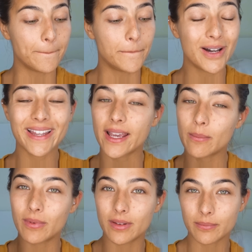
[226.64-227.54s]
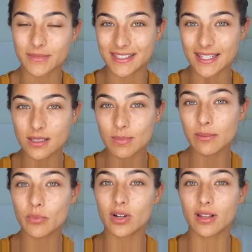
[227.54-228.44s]
but I'm gonna tend to be
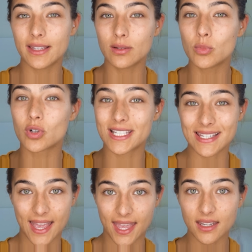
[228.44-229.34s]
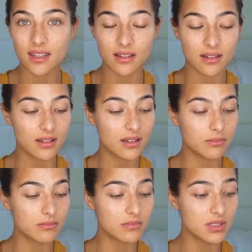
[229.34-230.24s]
a little more tan
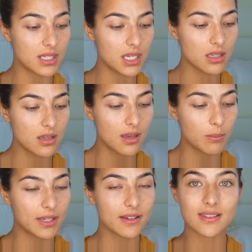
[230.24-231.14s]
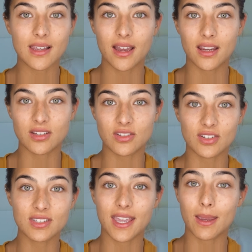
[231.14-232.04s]
today because I
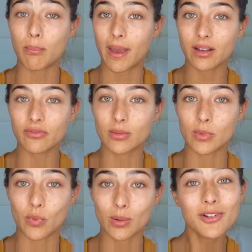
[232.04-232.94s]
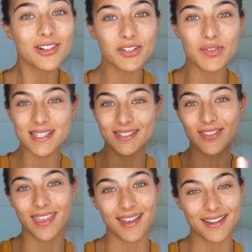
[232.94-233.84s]
just came back from a warm country, so
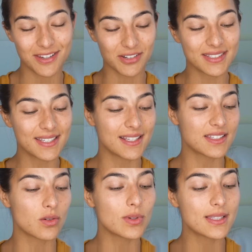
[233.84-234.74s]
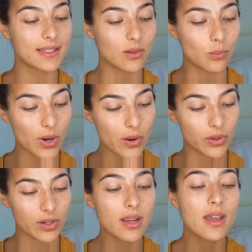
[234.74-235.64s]
then your skin is always a little
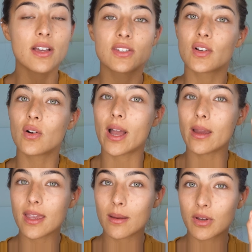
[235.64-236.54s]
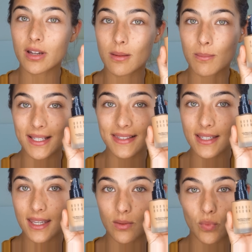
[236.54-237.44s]
browner. So I am gonna mix
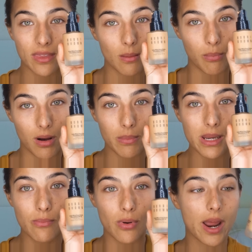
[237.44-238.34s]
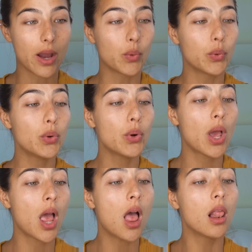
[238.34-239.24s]
it in with the Bobbi Brown
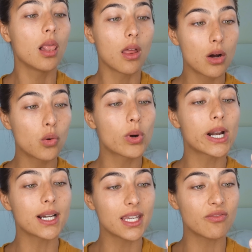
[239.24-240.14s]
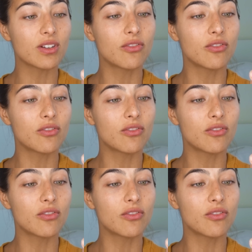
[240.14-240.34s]
Long Wear Even